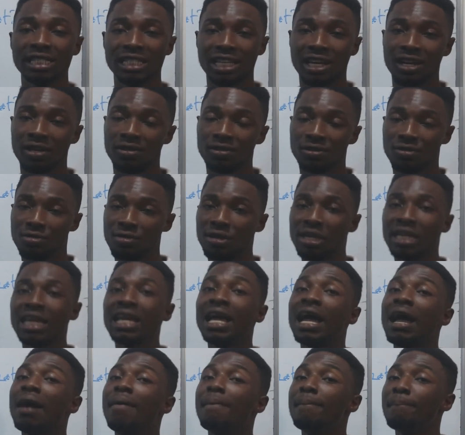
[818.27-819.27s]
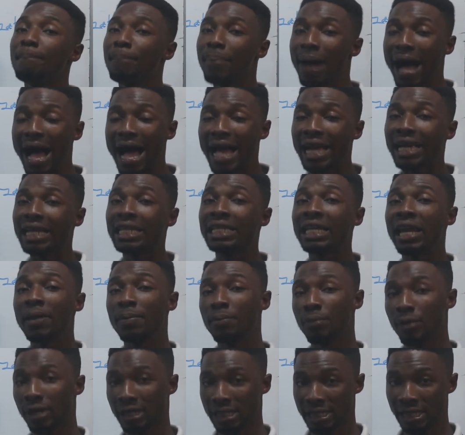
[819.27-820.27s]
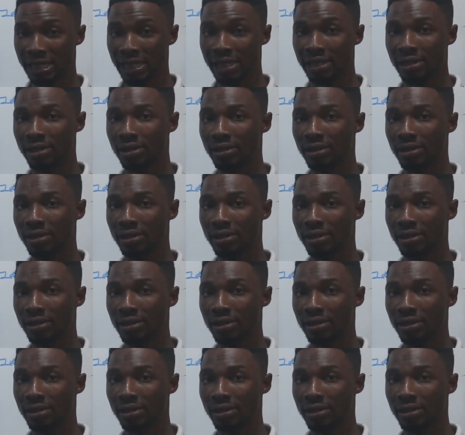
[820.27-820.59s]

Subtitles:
country by the Britain.